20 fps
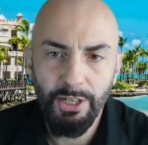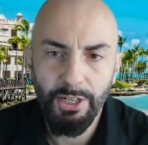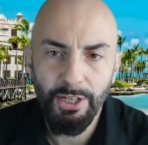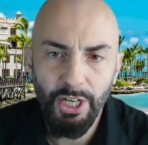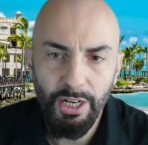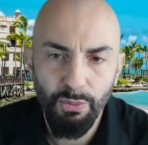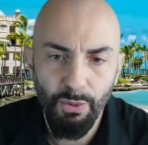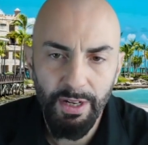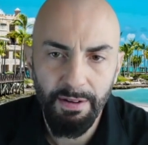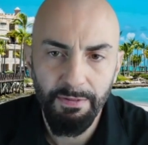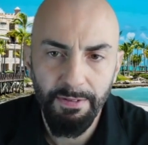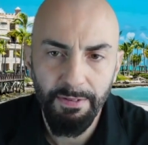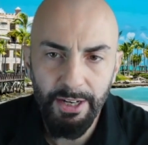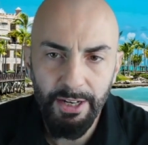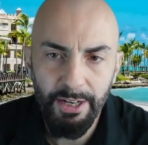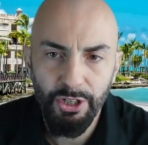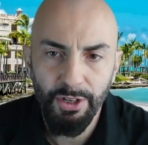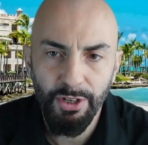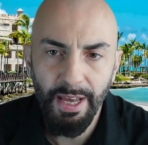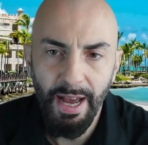will
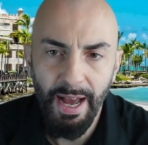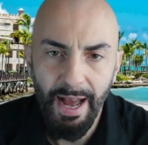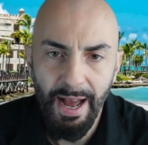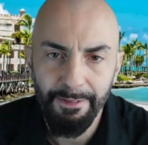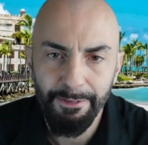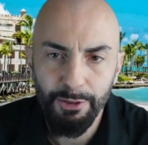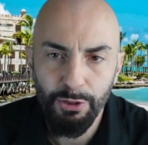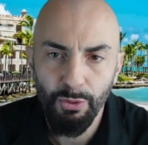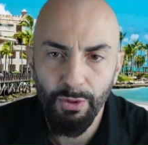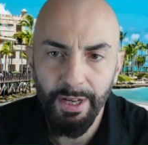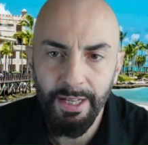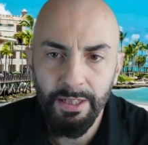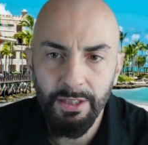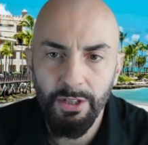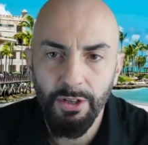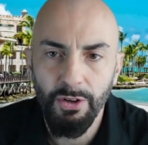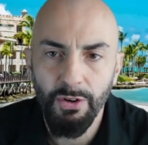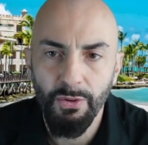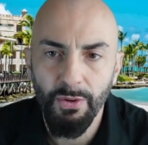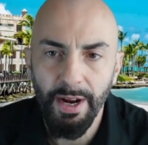eventually have to
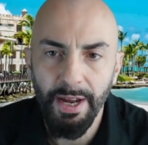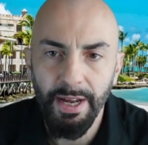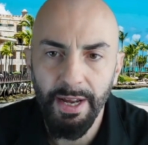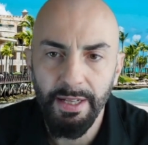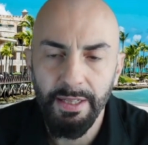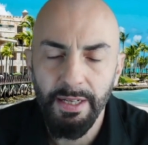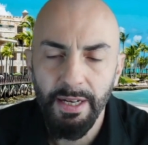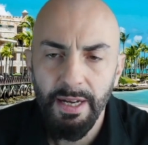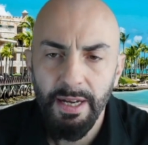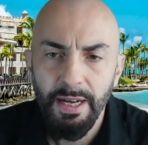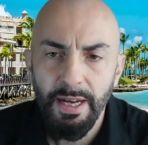integrate.